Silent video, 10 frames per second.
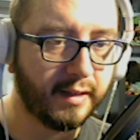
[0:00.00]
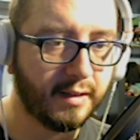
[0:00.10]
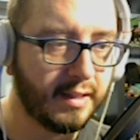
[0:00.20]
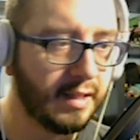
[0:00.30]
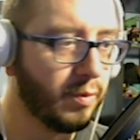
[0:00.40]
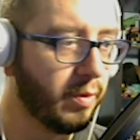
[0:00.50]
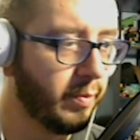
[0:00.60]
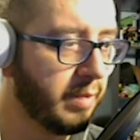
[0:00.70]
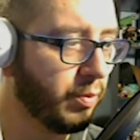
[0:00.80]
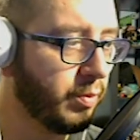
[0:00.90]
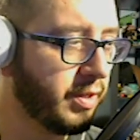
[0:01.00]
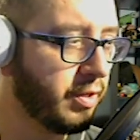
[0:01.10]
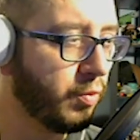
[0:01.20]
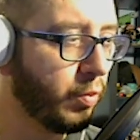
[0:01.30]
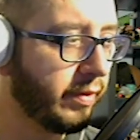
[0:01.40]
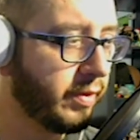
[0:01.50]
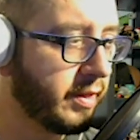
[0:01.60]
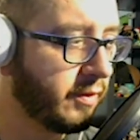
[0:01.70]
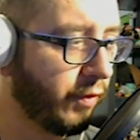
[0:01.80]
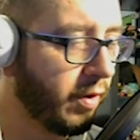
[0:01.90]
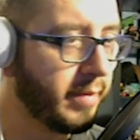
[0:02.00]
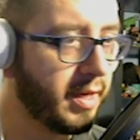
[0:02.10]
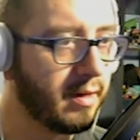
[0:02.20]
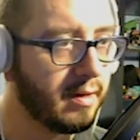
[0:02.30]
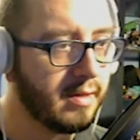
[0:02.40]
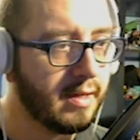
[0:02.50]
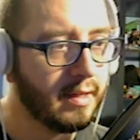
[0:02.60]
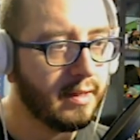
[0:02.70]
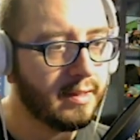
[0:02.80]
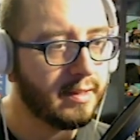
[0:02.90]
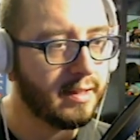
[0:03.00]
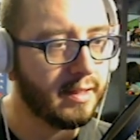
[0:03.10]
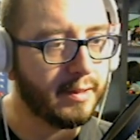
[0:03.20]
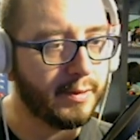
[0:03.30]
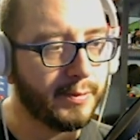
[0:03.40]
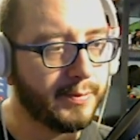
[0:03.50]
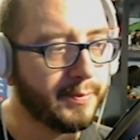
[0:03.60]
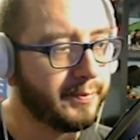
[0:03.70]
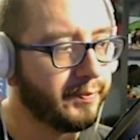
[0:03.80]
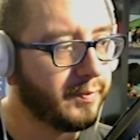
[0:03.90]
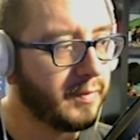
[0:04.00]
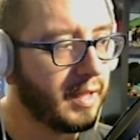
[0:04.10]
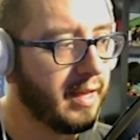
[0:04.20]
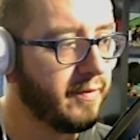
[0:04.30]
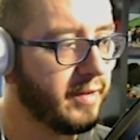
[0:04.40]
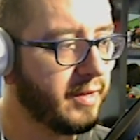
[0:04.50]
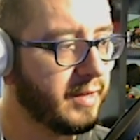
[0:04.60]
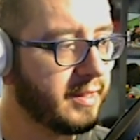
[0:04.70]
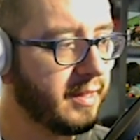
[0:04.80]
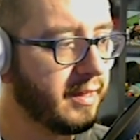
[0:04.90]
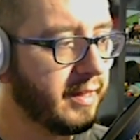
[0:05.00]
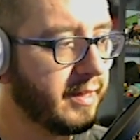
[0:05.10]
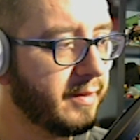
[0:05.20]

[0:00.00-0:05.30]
to see what people would do with this from here. So kind of interested in that.